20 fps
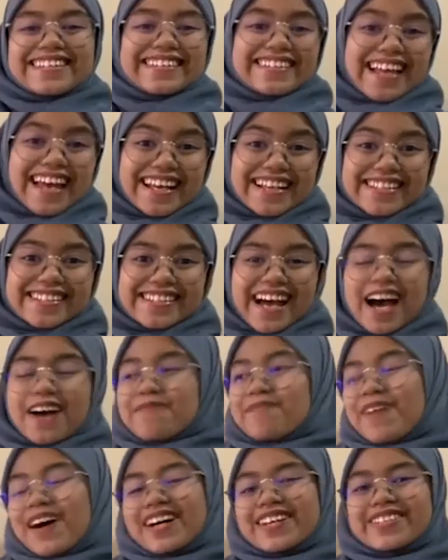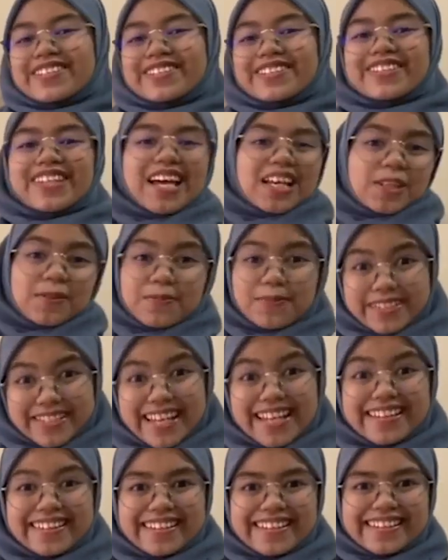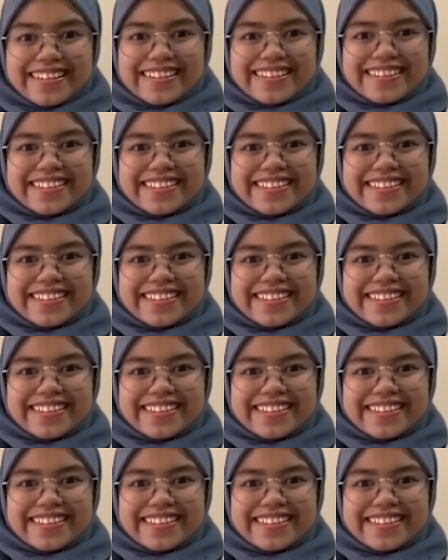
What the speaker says: Next, I pass to the next presenter.